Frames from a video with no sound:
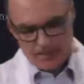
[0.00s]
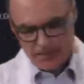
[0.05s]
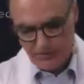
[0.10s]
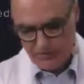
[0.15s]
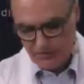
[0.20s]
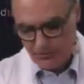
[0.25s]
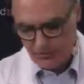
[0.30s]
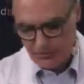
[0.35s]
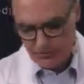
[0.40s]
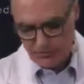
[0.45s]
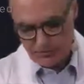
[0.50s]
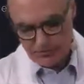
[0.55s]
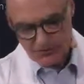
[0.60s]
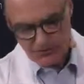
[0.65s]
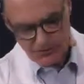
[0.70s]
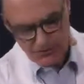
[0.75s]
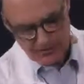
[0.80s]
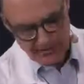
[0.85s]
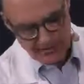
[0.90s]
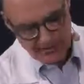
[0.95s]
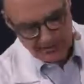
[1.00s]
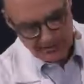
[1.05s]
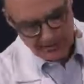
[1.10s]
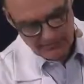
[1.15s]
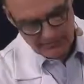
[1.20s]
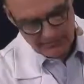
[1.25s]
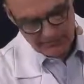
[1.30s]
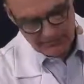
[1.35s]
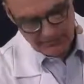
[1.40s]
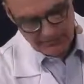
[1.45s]
If you notice, I
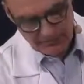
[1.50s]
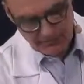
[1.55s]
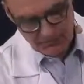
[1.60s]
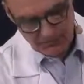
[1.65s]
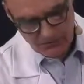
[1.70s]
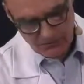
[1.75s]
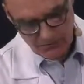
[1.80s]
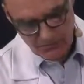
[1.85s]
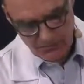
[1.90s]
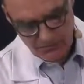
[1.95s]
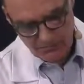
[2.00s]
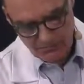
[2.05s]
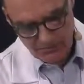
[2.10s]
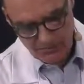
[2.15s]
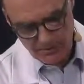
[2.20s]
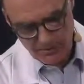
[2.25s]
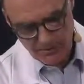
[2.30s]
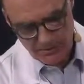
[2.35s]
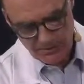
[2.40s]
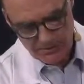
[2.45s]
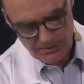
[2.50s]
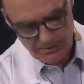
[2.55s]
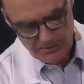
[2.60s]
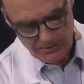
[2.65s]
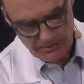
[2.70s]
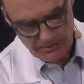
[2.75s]
have done one part